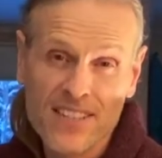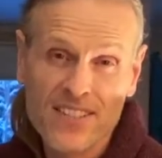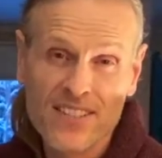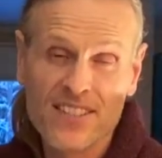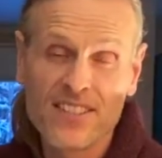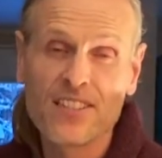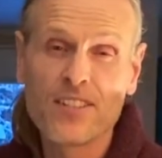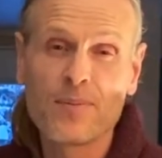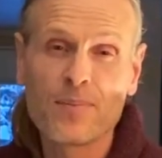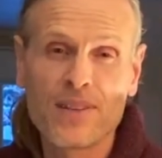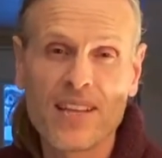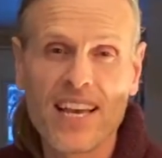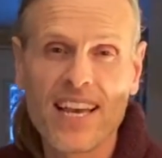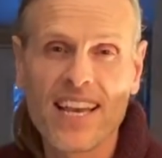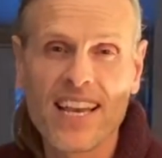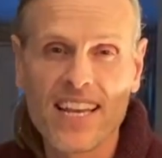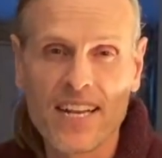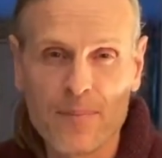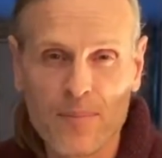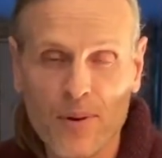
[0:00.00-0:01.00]
still
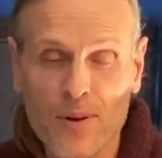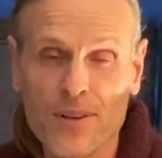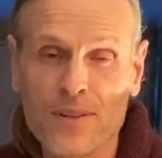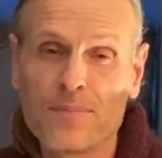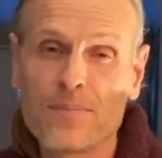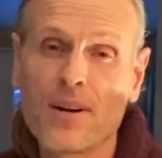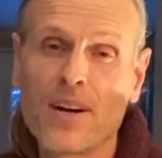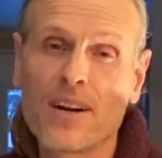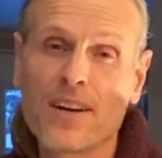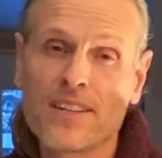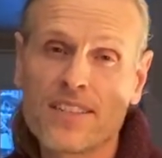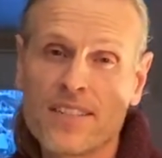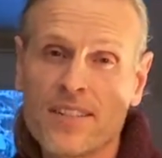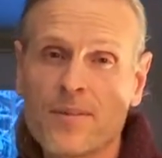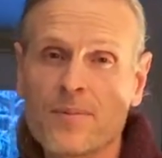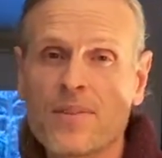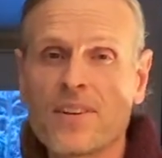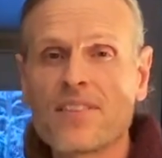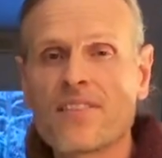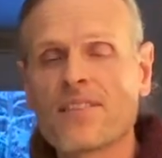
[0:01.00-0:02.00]
play an important part
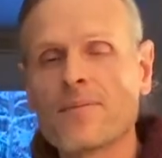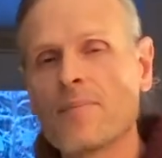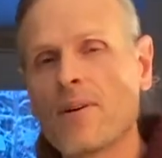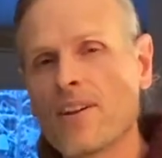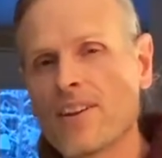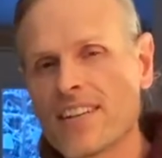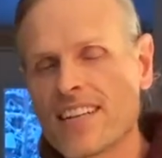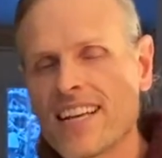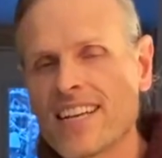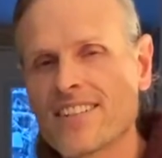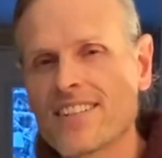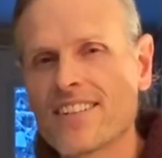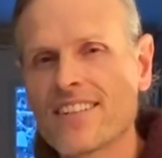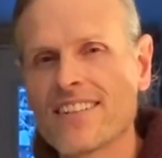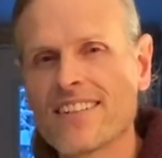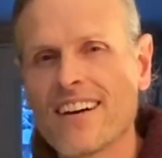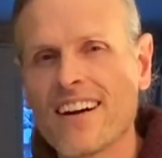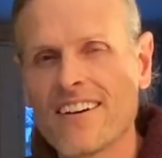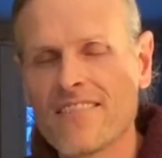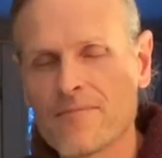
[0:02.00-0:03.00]
with the
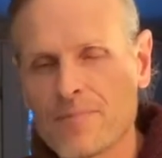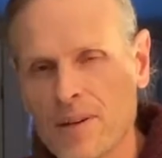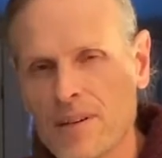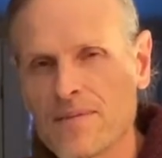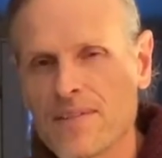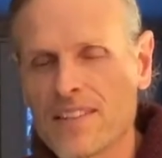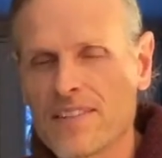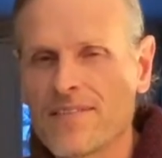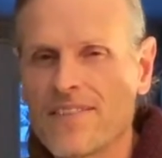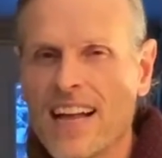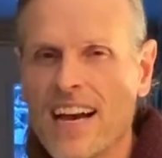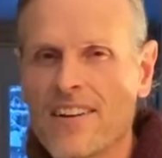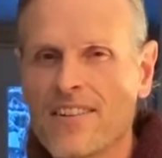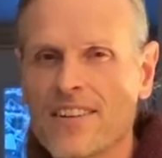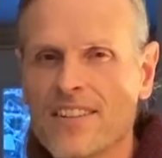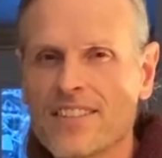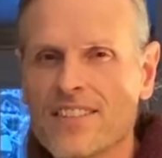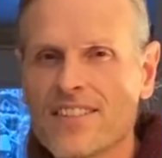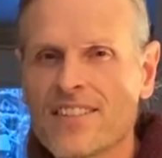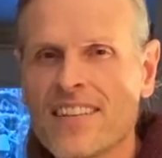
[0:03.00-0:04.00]
pollination of perfect
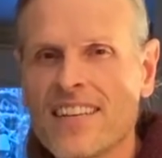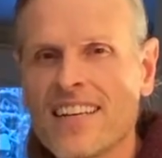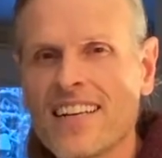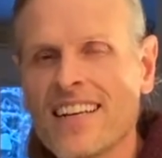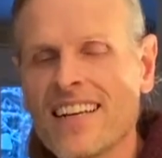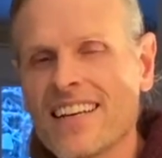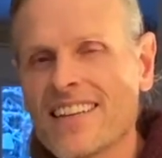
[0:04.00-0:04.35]
flowers.